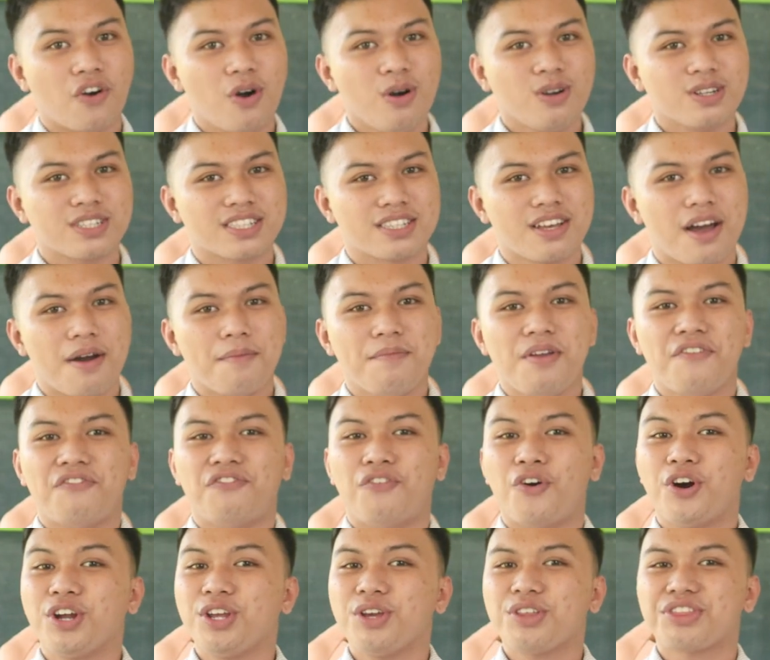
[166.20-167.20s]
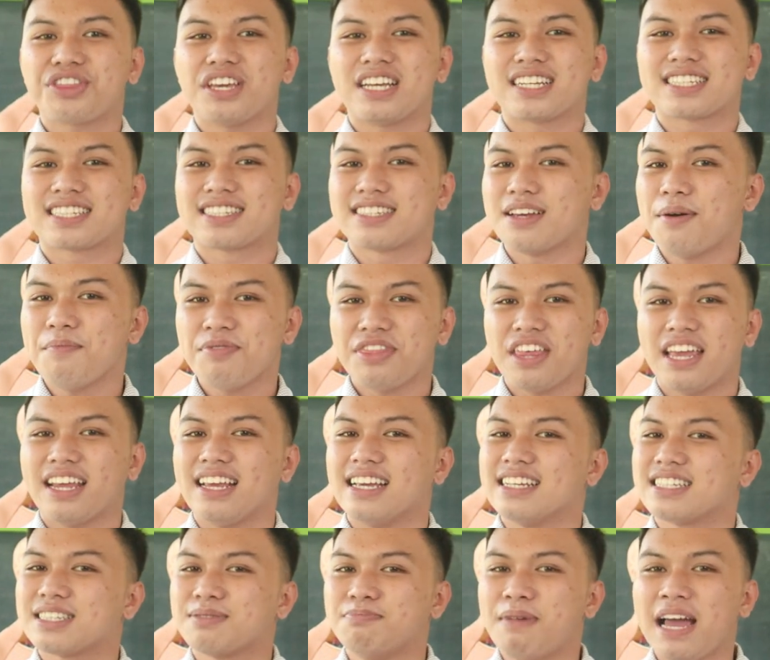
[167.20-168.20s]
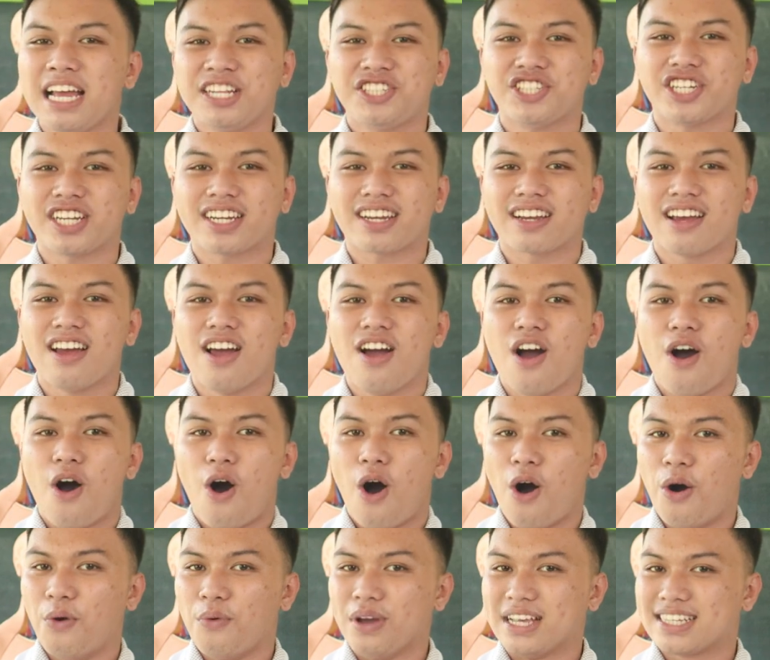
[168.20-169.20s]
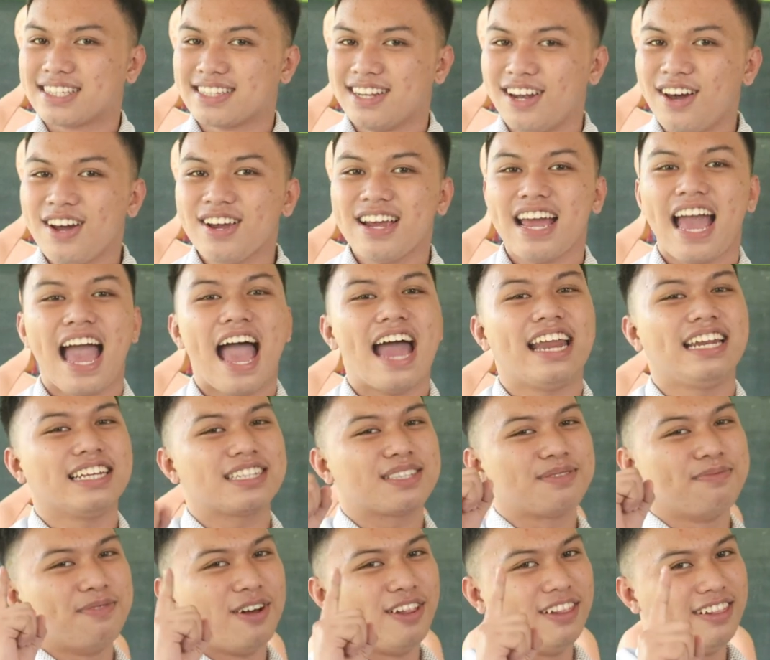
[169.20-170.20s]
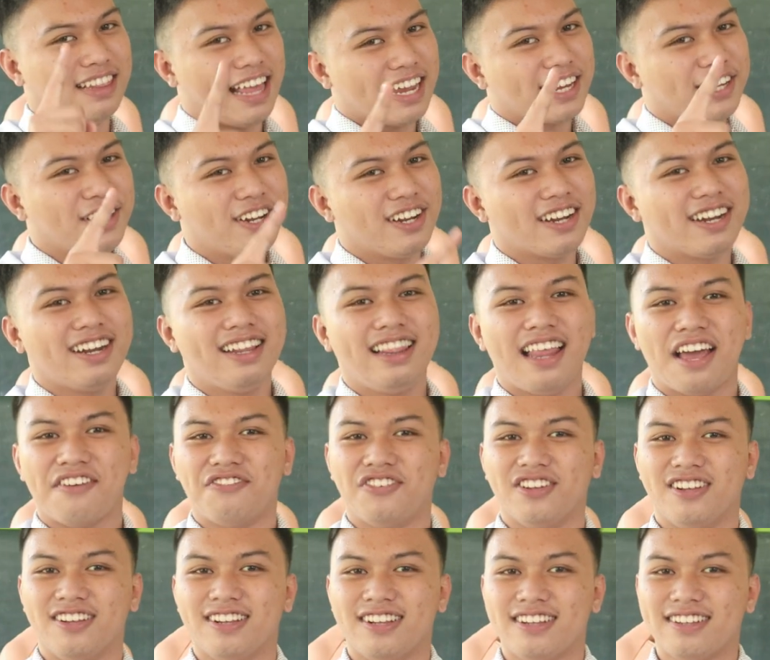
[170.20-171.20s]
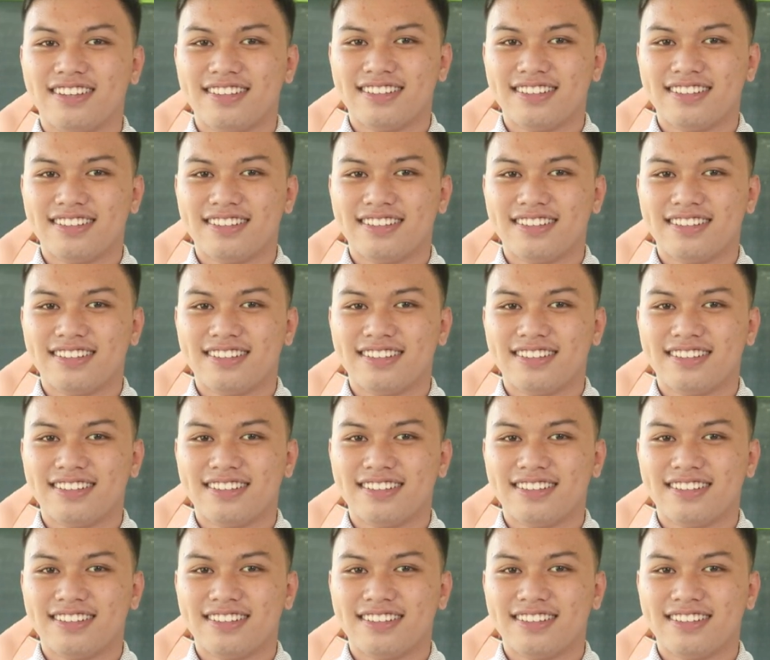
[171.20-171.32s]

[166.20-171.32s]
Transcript: folks, before you think something is magic, always look at its molecular level.